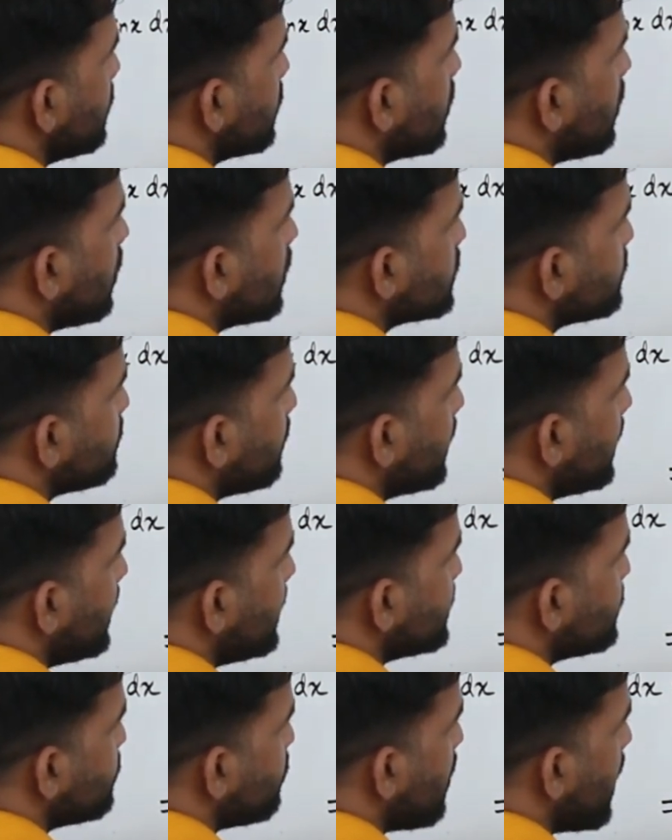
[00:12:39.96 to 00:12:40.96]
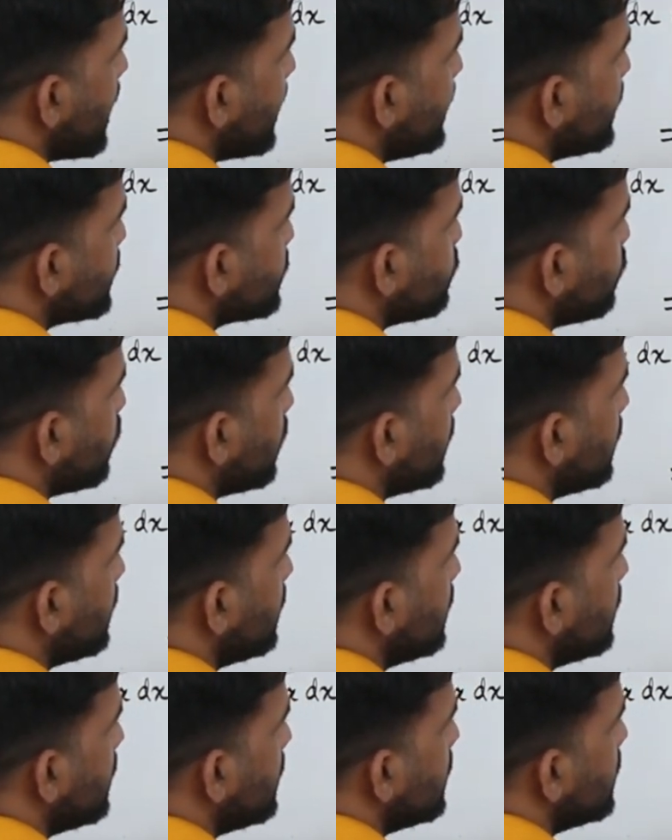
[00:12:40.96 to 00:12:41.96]
Cos pi is minus one,
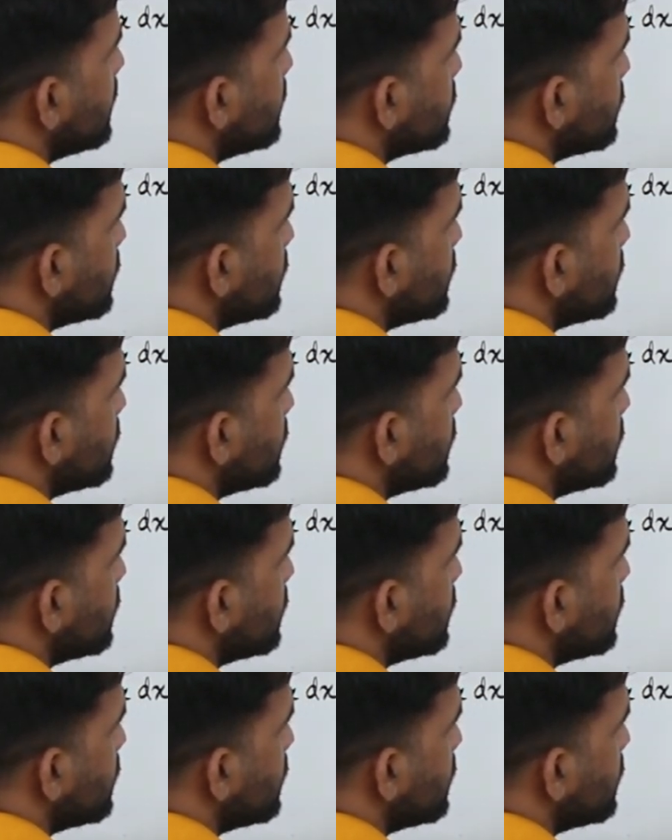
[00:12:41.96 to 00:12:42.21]
so